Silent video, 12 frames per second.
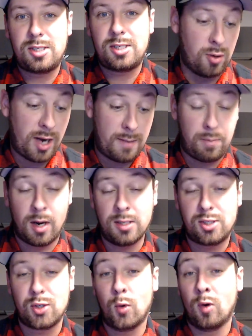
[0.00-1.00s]
put a
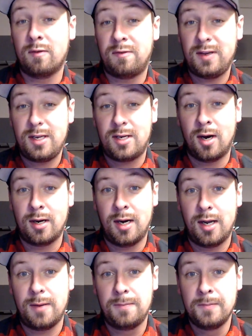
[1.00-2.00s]
punch or a V-cut in
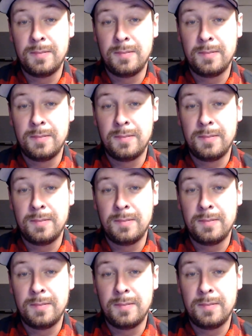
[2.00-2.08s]
it.